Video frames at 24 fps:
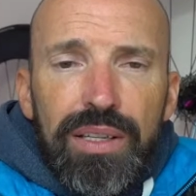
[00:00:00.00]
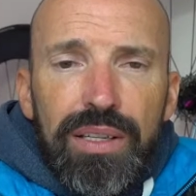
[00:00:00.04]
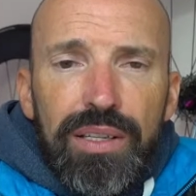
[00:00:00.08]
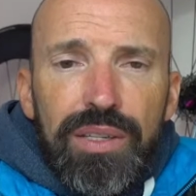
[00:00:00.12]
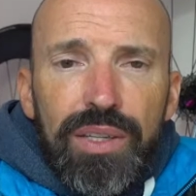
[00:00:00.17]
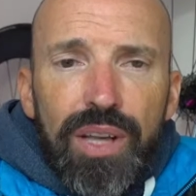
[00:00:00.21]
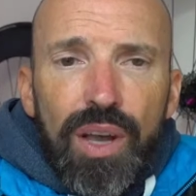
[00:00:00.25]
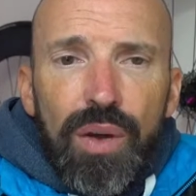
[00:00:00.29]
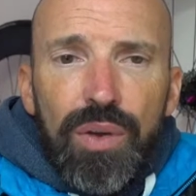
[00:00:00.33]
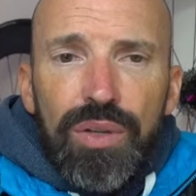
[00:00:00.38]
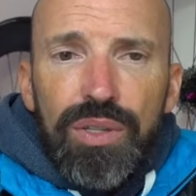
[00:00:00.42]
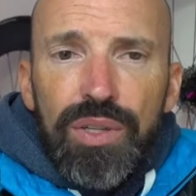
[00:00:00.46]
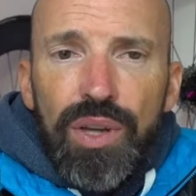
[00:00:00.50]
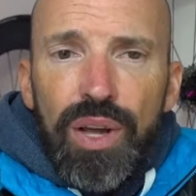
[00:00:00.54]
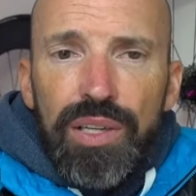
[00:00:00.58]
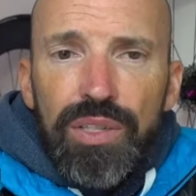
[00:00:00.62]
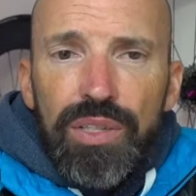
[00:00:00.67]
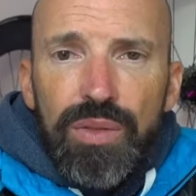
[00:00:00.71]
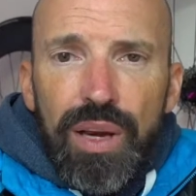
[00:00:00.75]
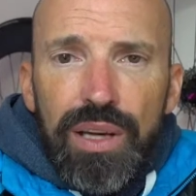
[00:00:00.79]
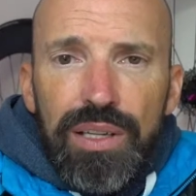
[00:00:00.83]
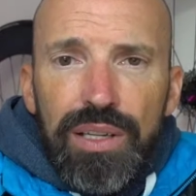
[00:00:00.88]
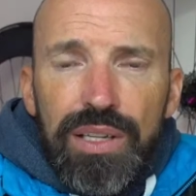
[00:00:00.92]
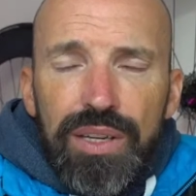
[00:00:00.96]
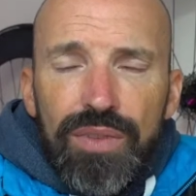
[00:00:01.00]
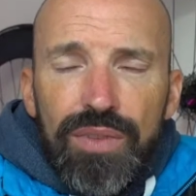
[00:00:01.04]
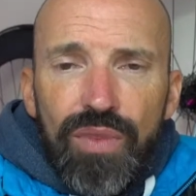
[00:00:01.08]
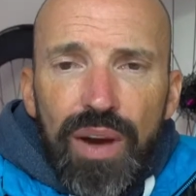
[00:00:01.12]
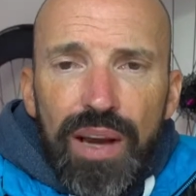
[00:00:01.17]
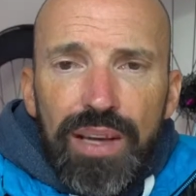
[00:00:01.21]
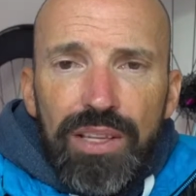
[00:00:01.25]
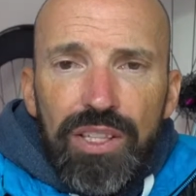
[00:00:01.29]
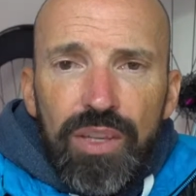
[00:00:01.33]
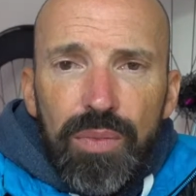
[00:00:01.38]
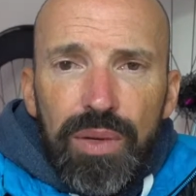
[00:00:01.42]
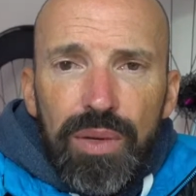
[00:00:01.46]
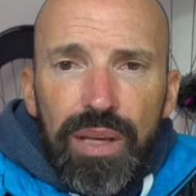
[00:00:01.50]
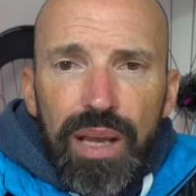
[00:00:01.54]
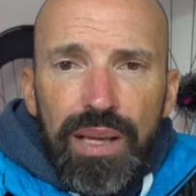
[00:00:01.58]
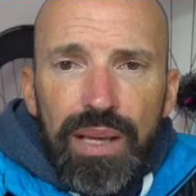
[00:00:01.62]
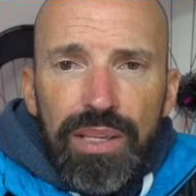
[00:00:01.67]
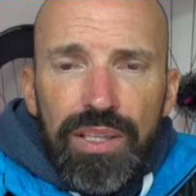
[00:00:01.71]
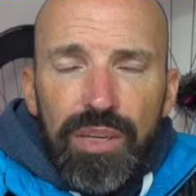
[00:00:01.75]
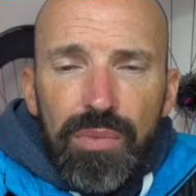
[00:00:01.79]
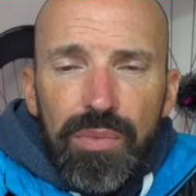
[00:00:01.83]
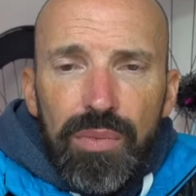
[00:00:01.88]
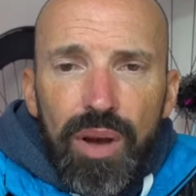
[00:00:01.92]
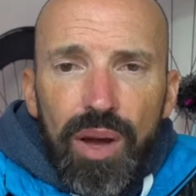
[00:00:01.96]
So it was nice to actually race up against
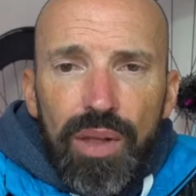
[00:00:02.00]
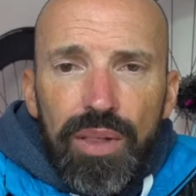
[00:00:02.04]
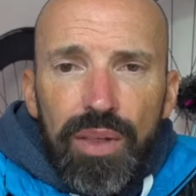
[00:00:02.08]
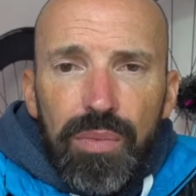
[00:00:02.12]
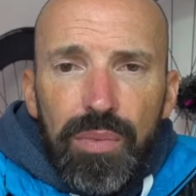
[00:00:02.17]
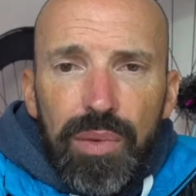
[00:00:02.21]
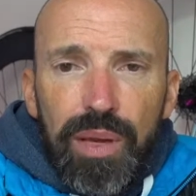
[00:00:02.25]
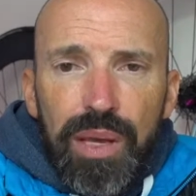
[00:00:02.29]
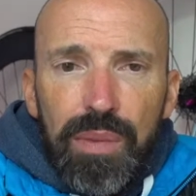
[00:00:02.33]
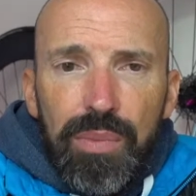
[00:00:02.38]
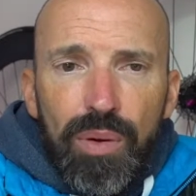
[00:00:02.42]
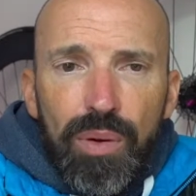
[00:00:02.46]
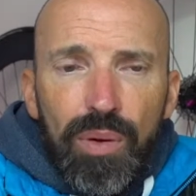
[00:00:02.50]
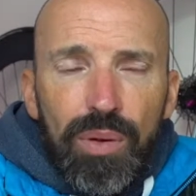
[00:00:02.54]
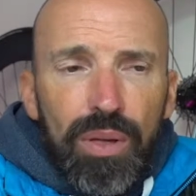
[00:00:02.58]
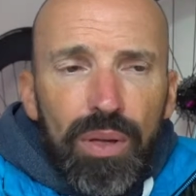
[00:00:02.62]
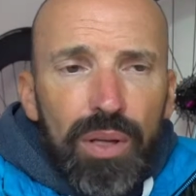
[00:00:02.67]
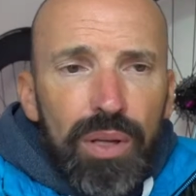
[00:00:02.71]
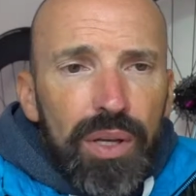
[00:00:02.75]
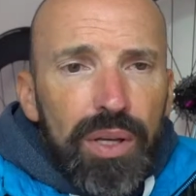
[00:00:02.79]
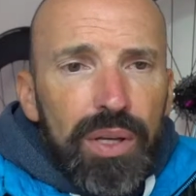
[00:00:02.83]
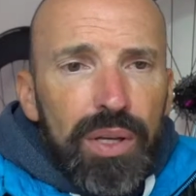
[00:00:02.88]
some other people.